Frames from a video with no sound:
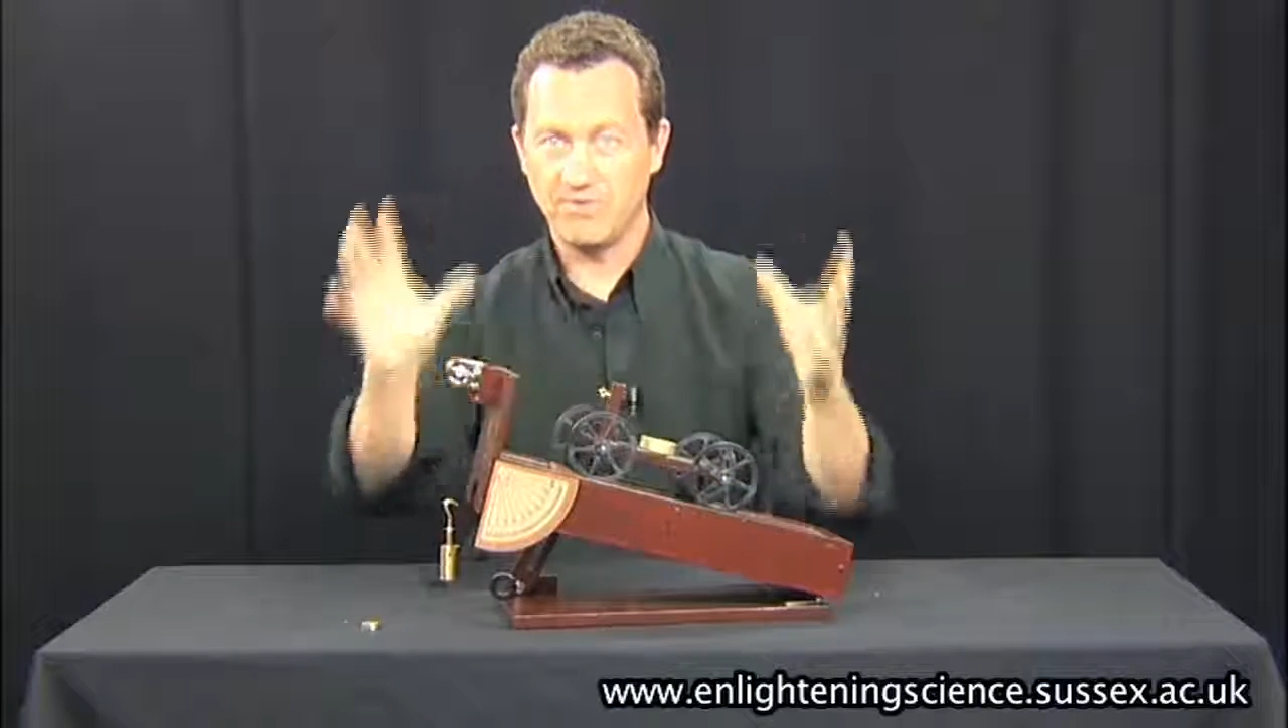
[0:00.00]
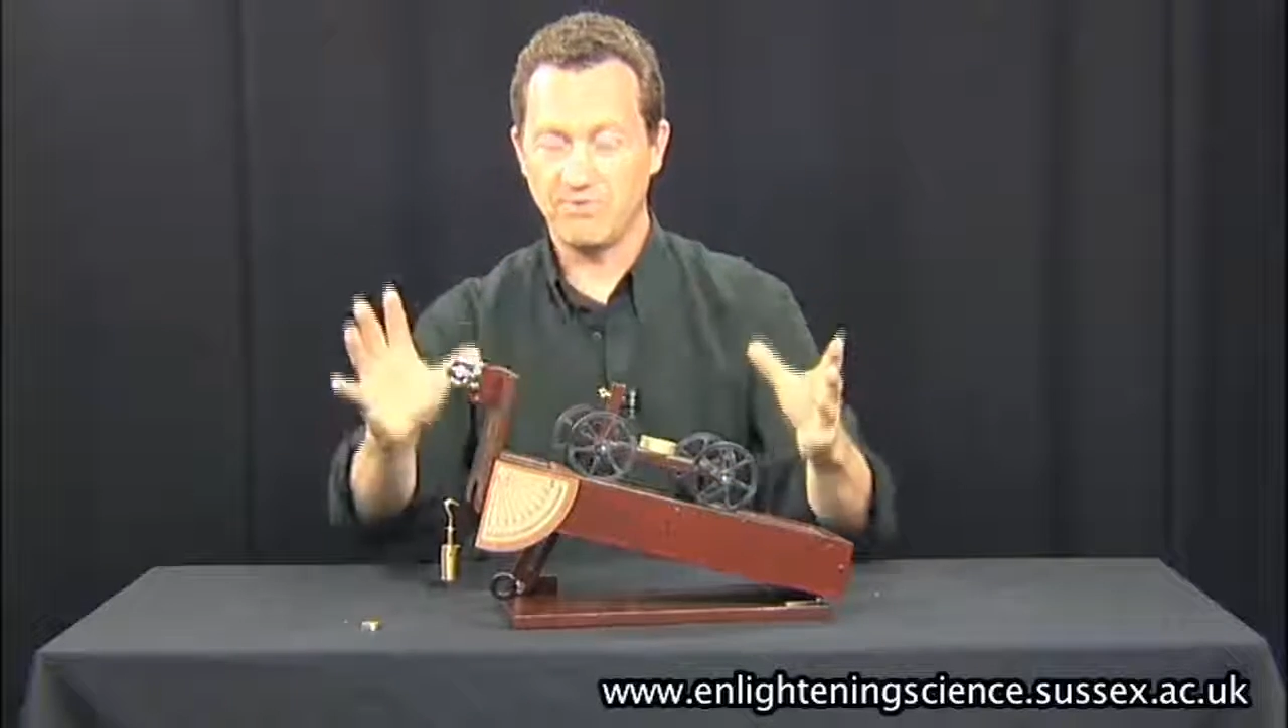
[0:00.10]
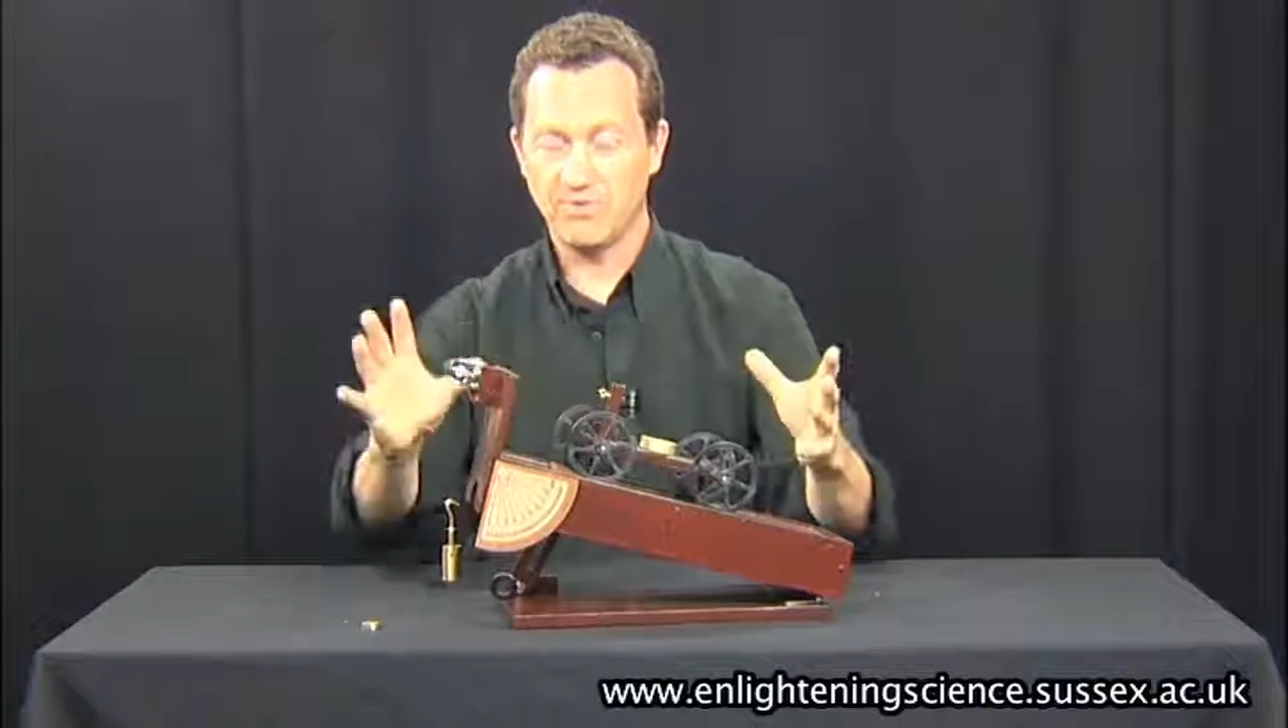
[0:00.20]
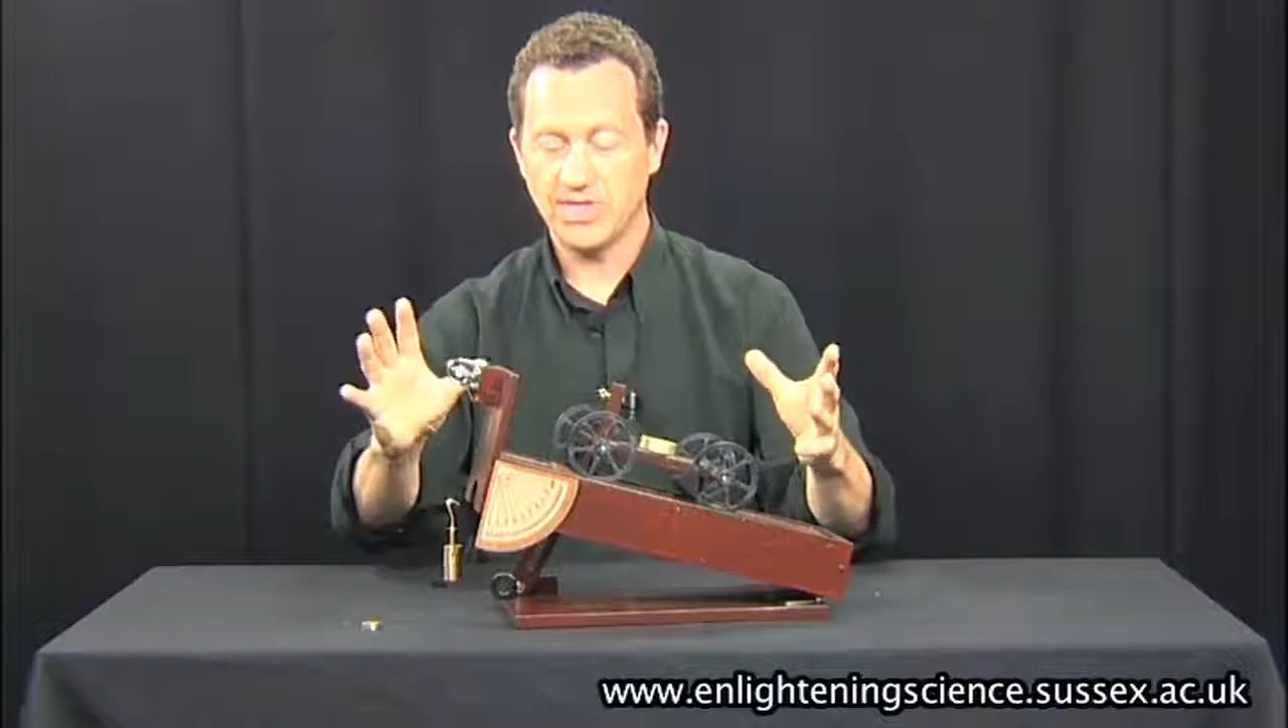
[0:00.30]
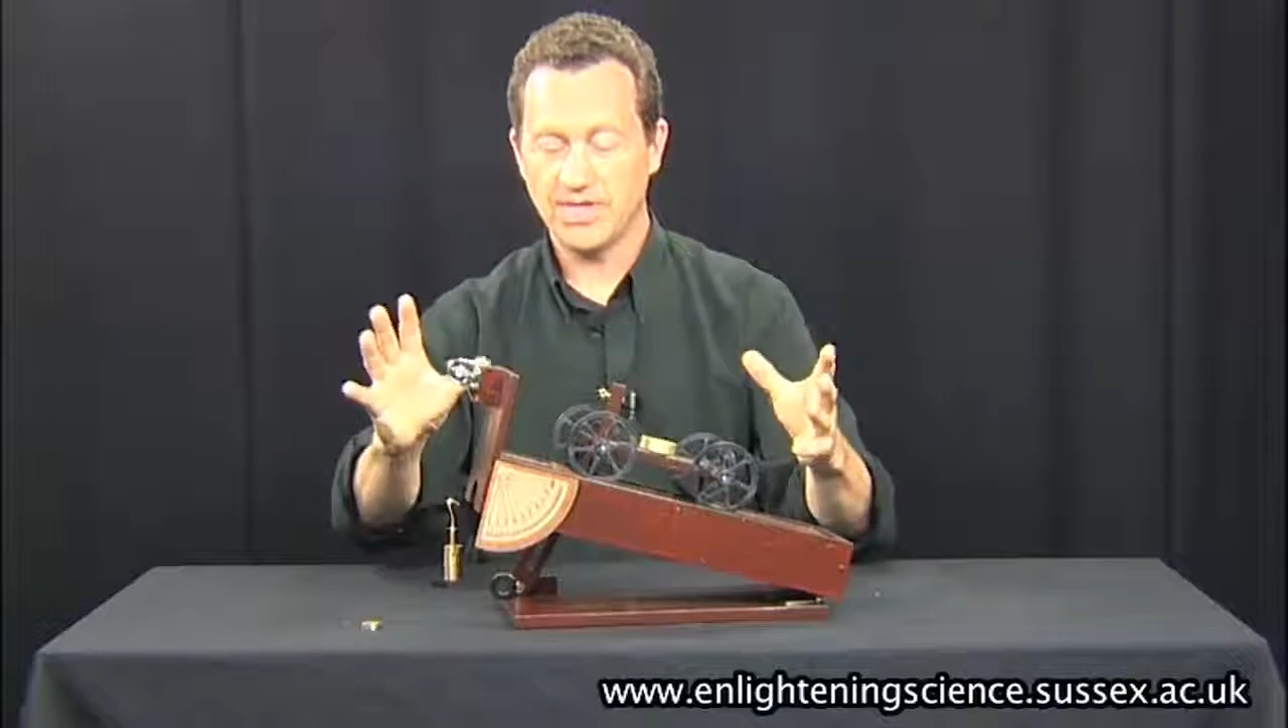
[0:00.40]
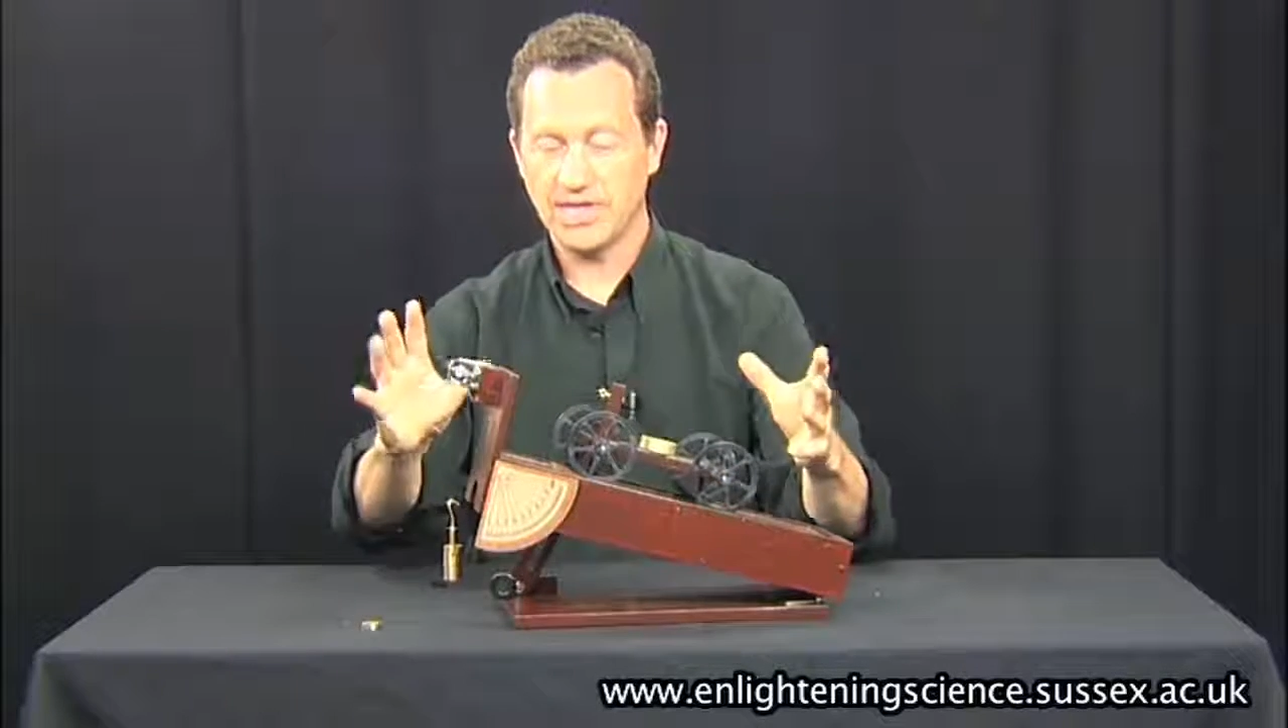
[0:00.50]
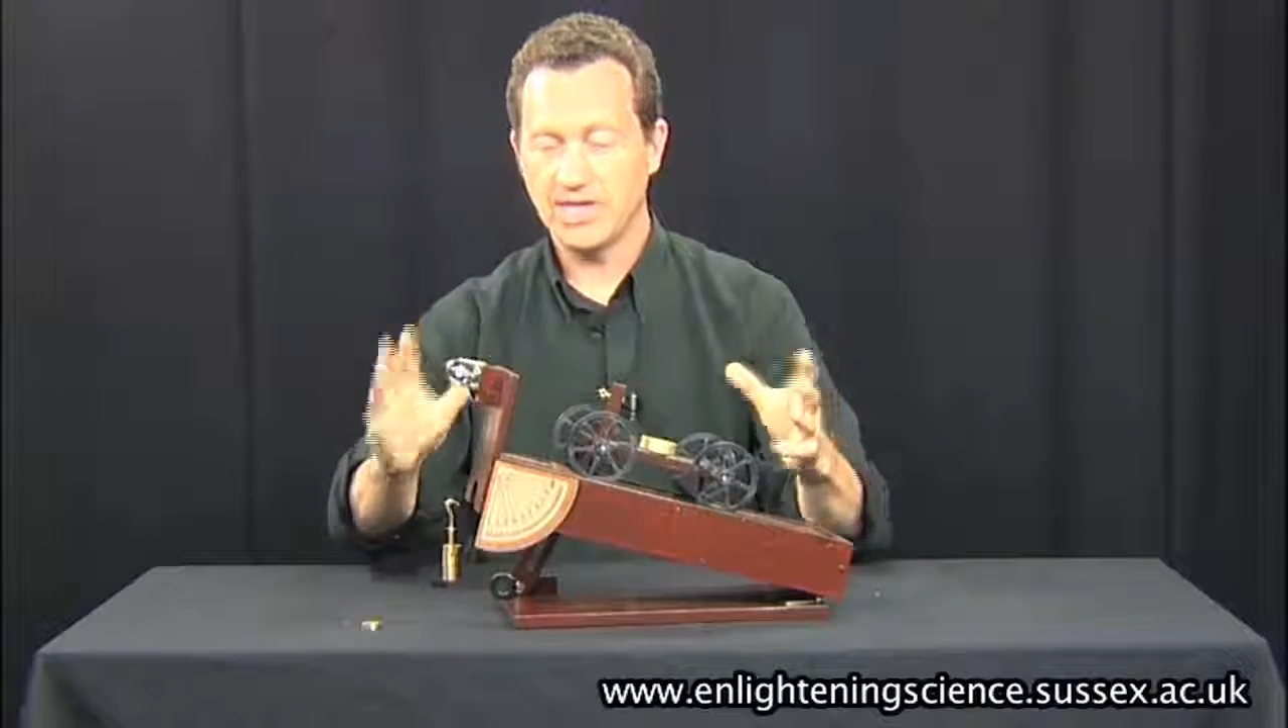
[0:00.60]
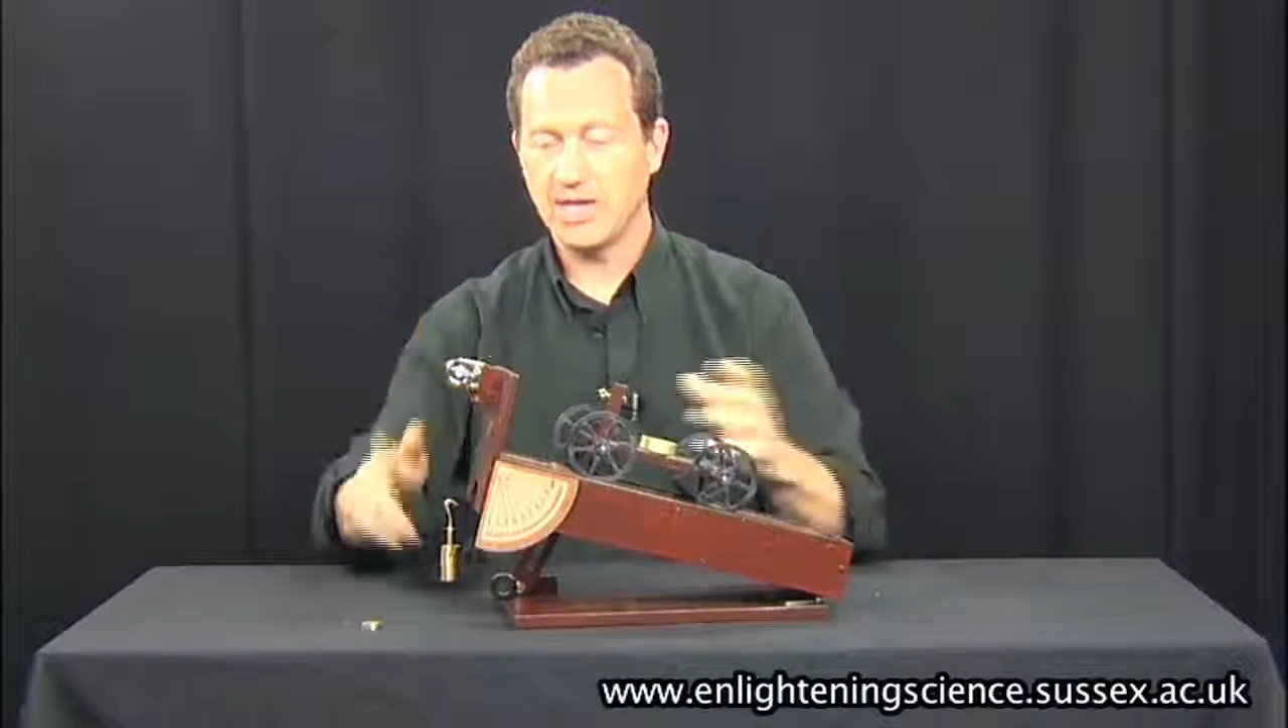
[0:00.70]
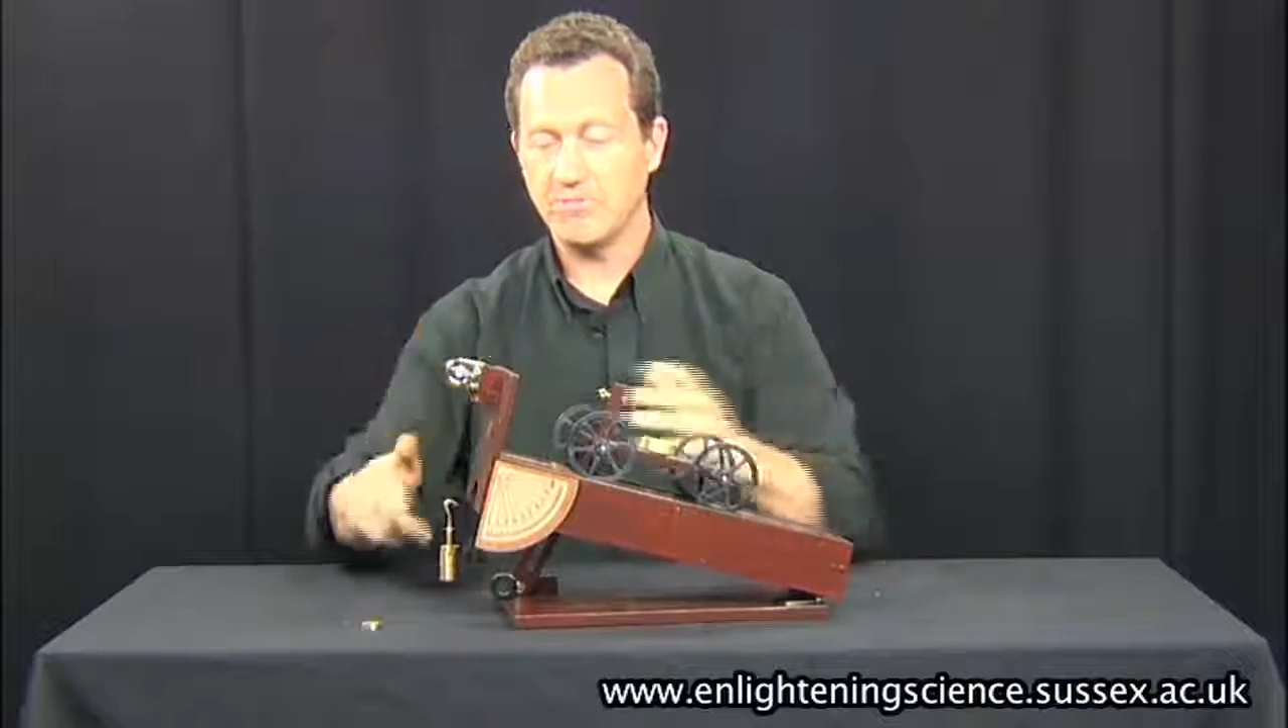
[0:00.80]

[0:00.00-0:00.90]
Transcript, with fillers: whole thing.